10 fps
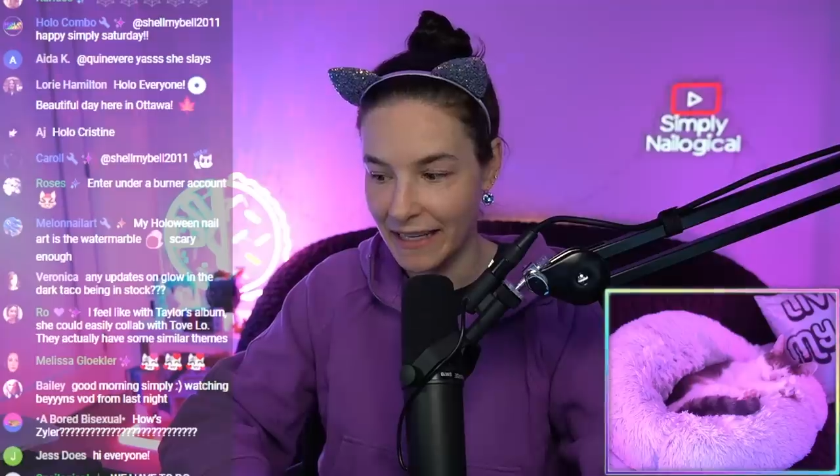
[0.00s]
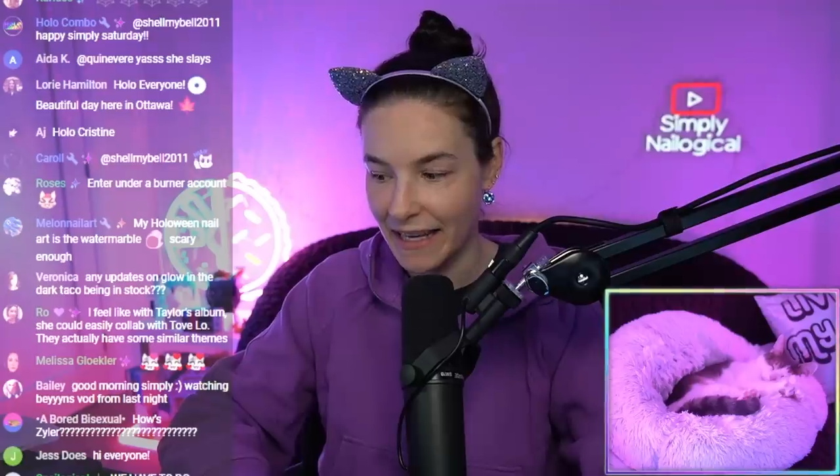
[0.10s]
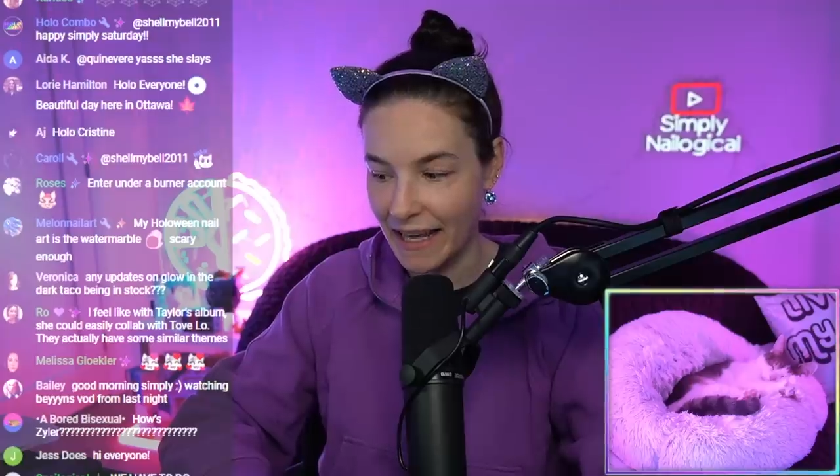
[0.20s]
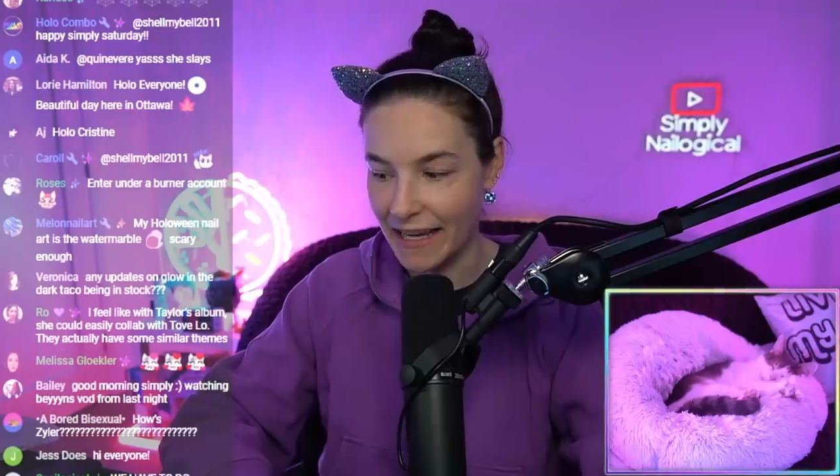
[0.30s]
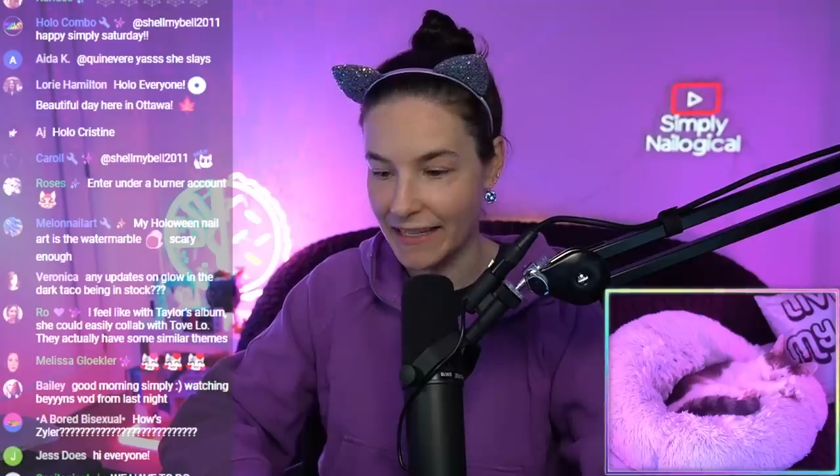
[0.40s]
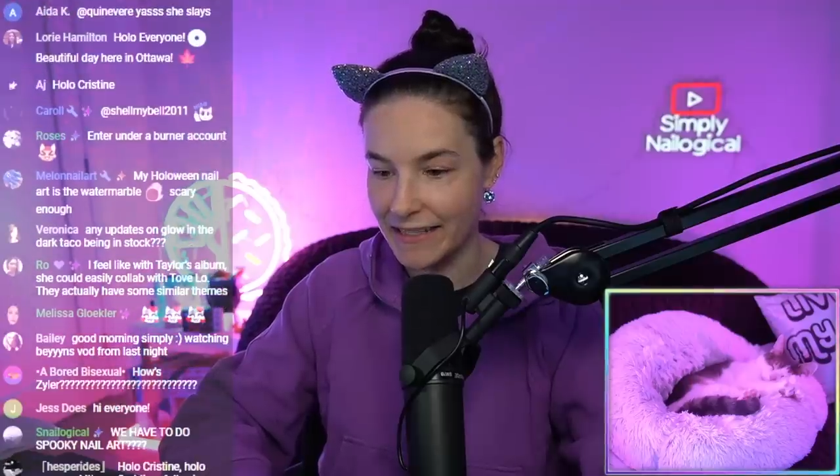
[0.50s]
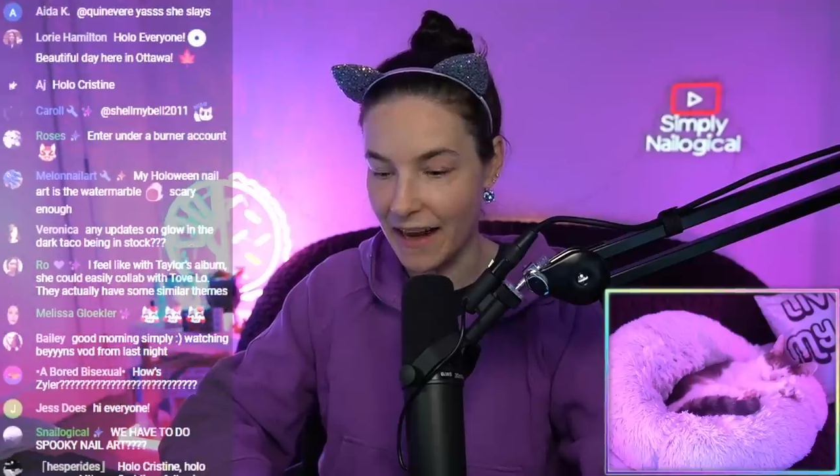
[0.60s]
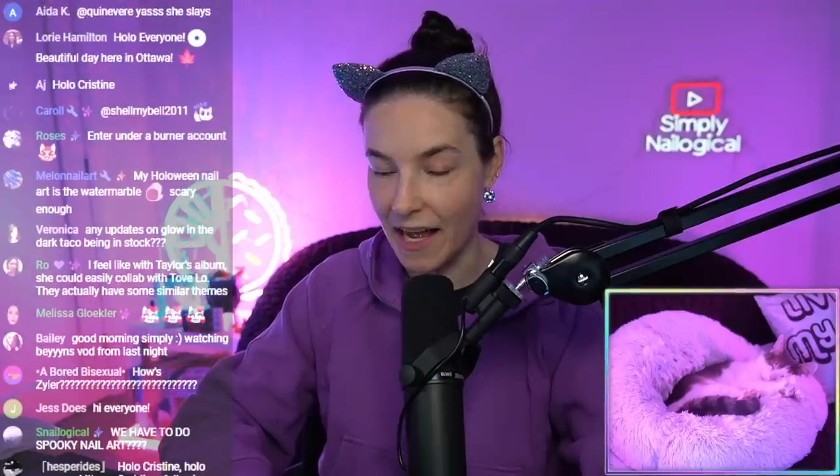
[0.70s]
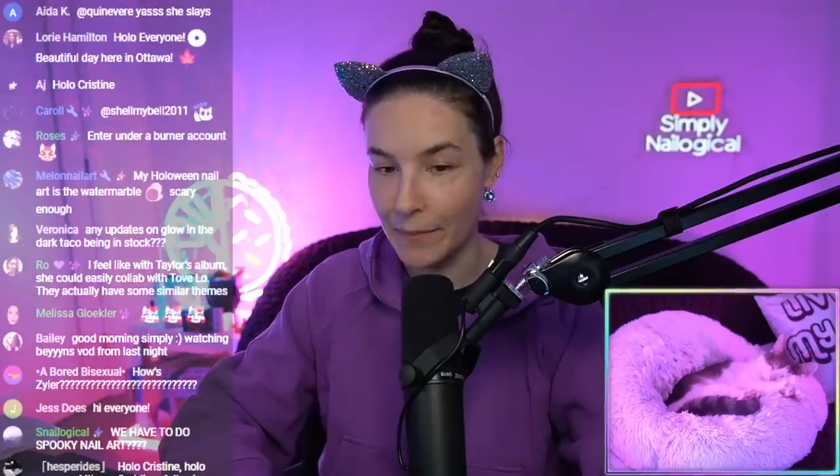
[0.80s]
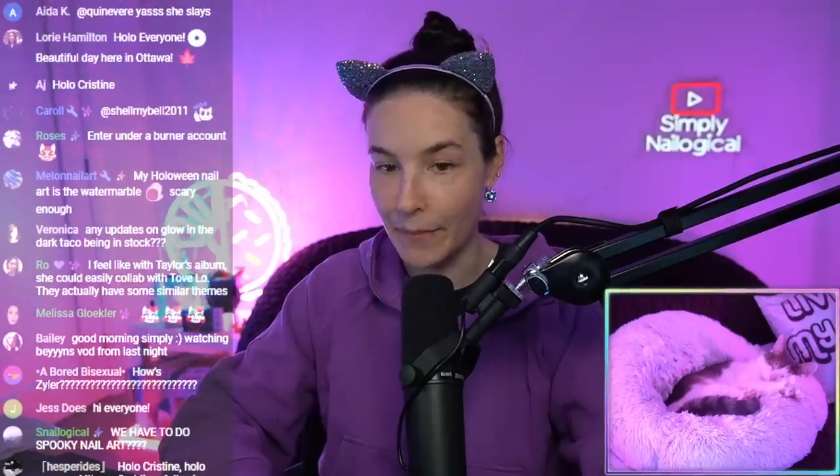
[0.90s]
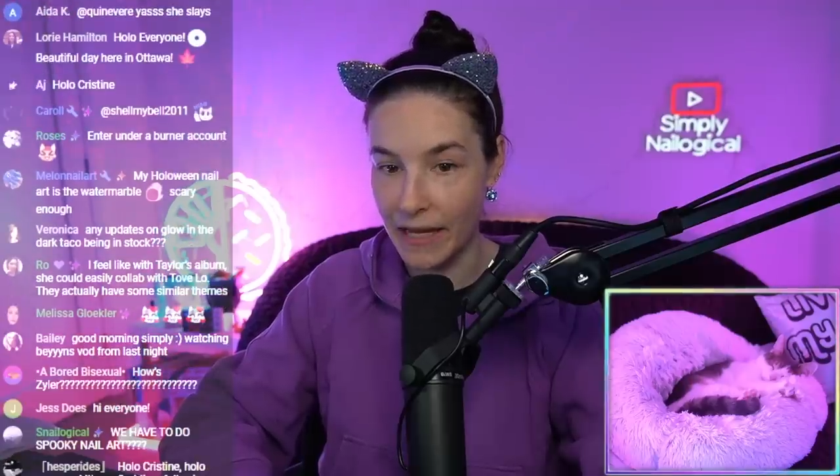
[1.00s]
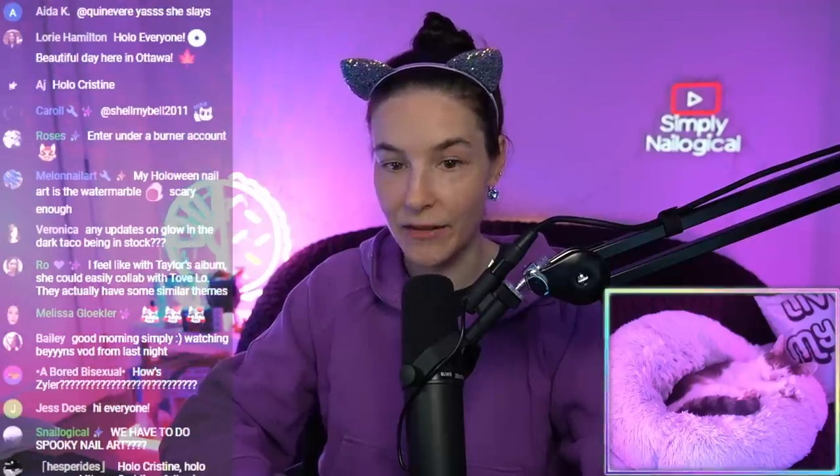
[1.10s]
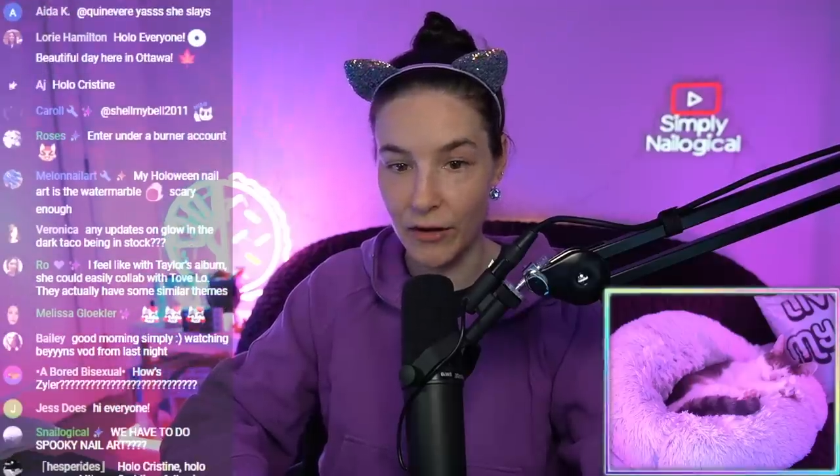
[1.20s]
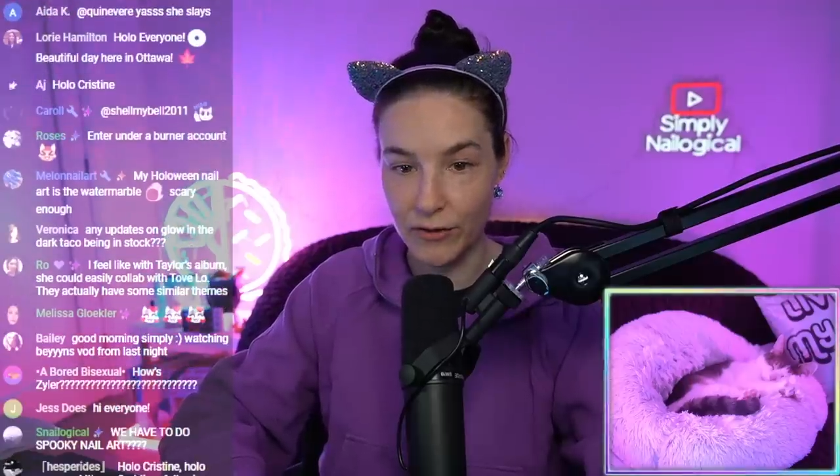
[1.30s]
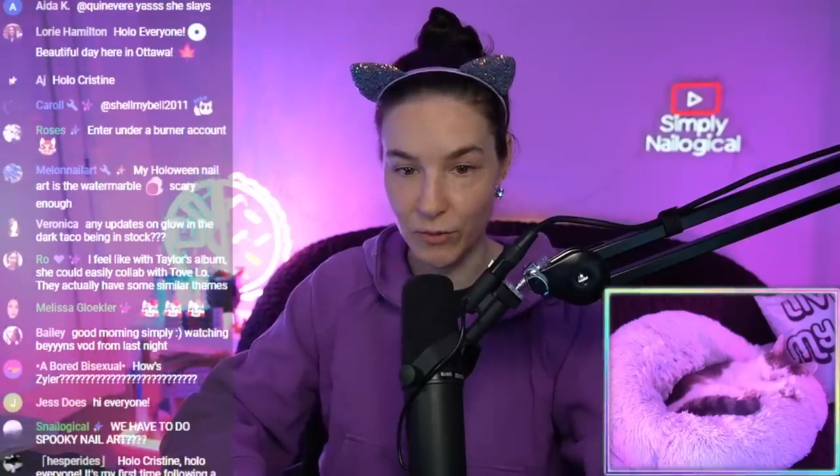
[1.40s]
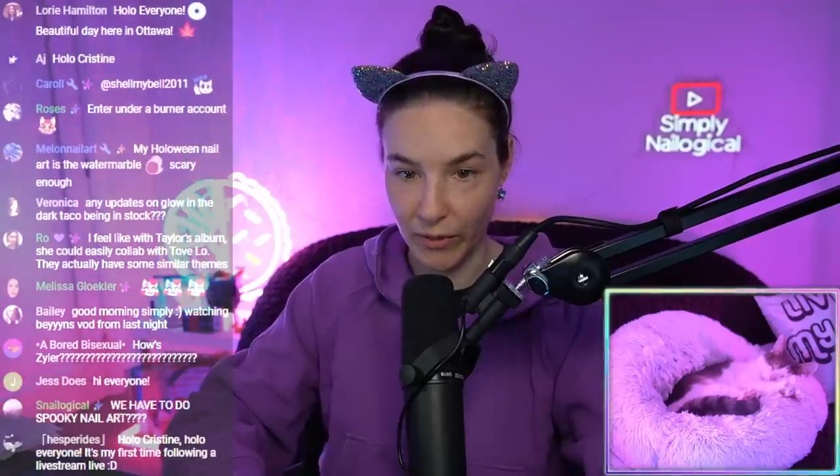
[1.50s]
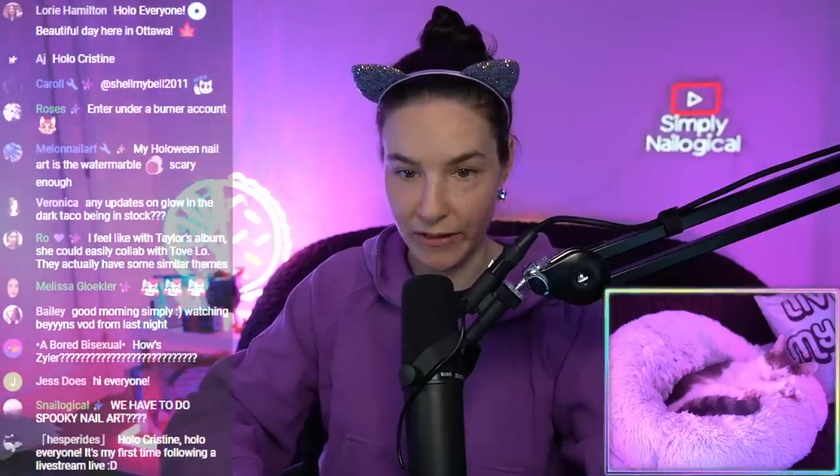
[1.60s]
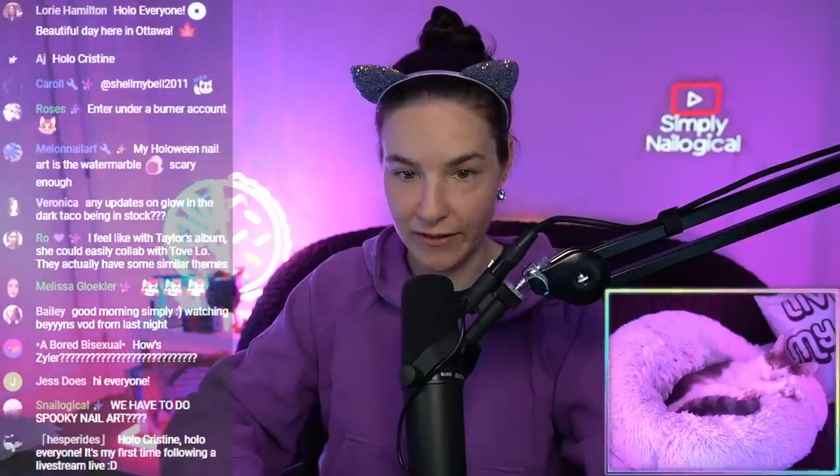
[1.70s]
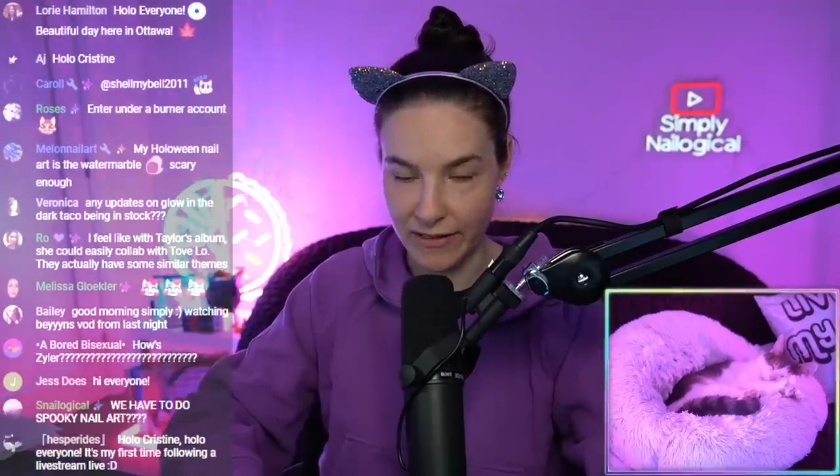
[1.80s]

And I made those wheels